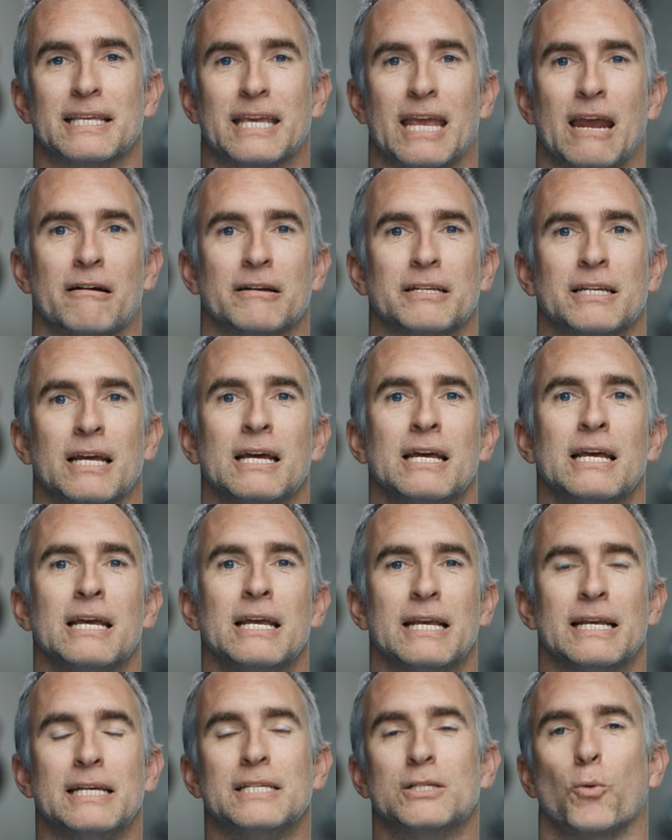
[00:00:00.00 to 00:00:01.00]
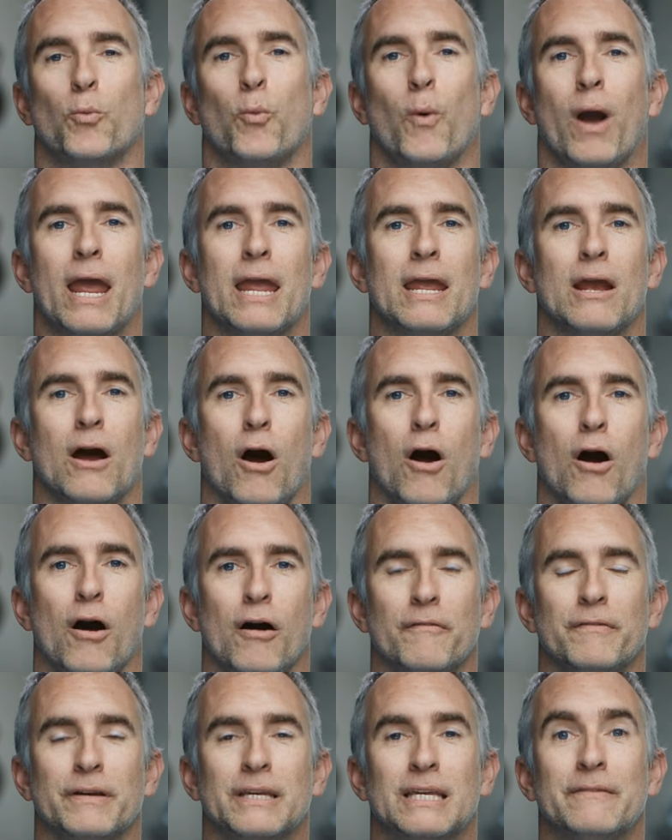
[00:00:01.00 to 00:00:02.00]
the character is a way
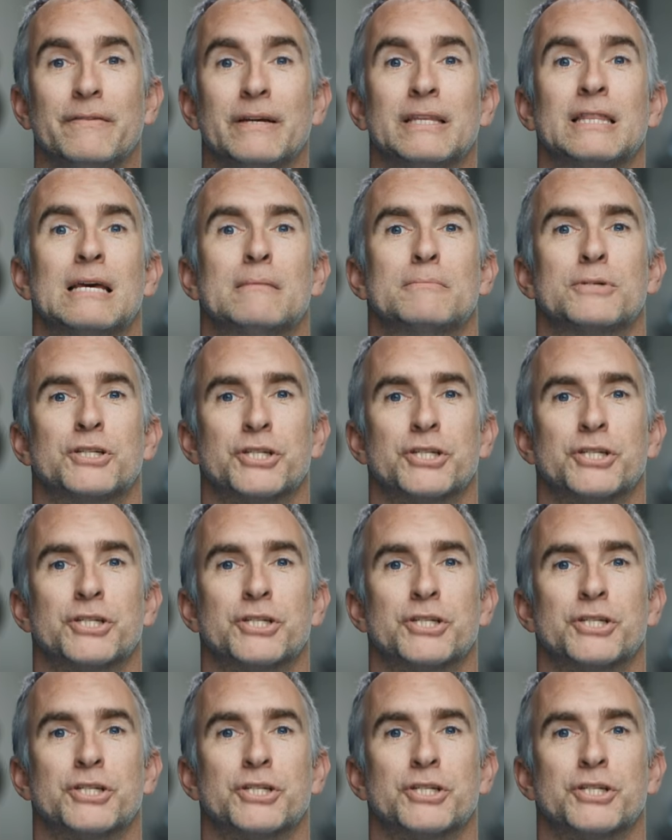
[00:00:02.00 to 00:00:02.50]
of giving them